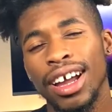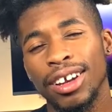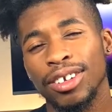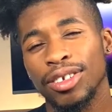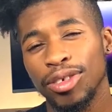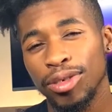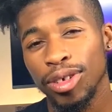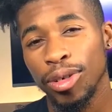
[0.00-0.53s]
to
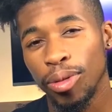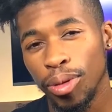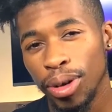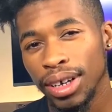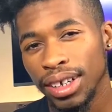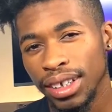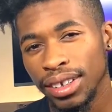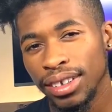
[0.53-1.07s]
do the
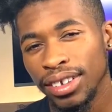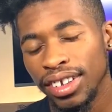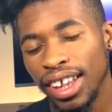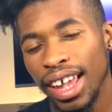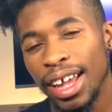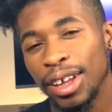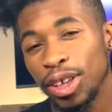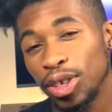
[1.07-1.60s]
one
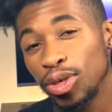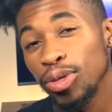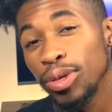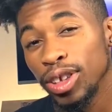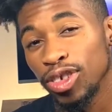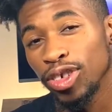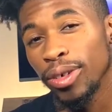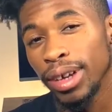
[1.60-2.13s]
that you
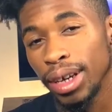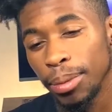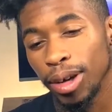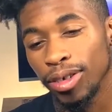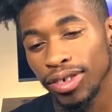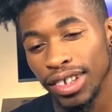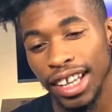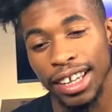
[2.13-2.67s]
enjoy the
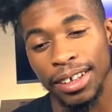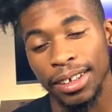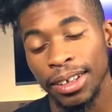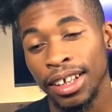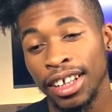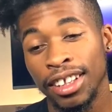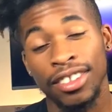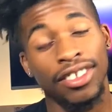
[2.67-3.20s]
most. Like,
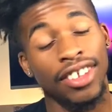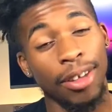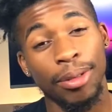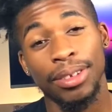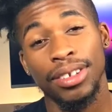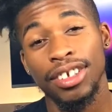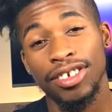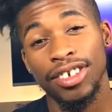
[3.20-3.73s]
say
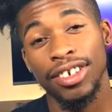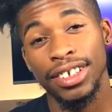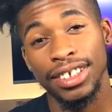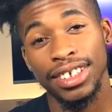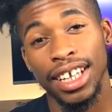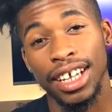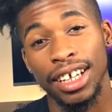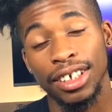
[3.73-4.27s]
with t-shirt
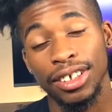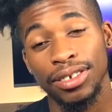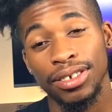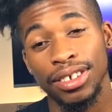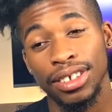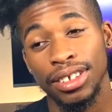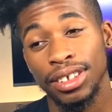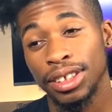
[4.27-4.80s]

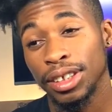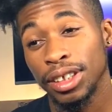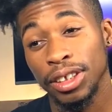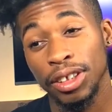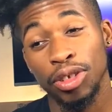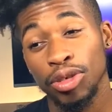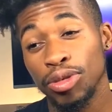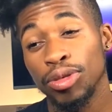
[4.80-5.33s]
designs,
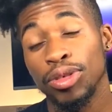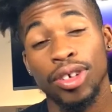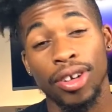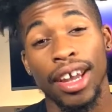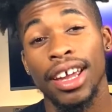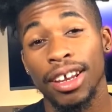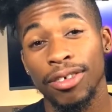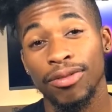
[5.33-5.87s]
you
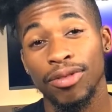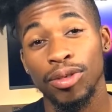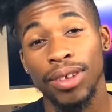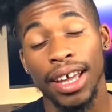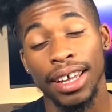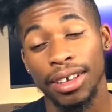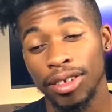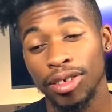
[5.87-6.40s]
creative, you
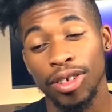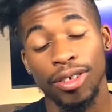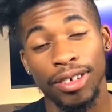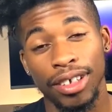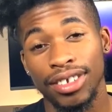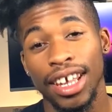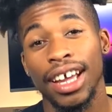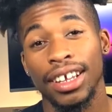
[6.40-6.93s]
like
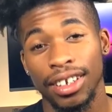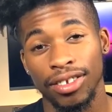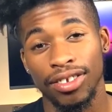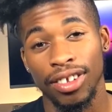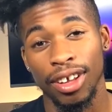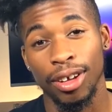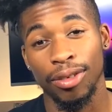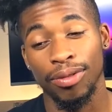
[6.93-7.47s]
designing
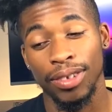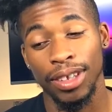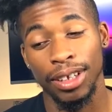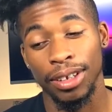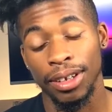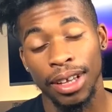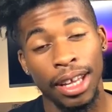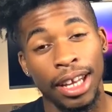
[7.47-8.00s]
stuff,
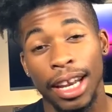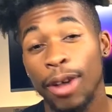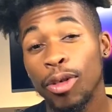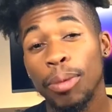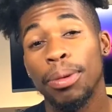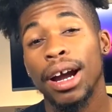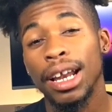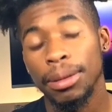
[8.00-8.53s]
then that
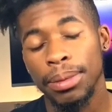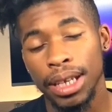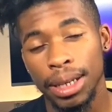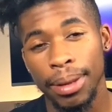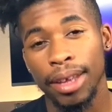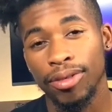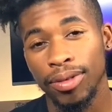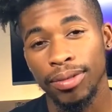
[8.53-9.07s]
will probably be the
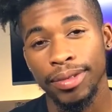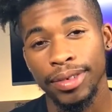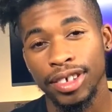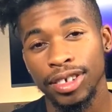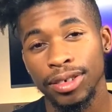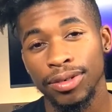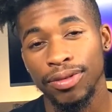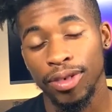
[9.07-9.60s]
best one
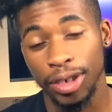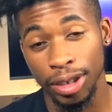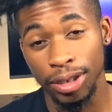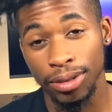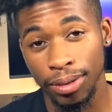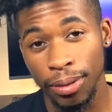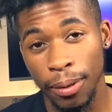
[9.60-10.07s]
for you.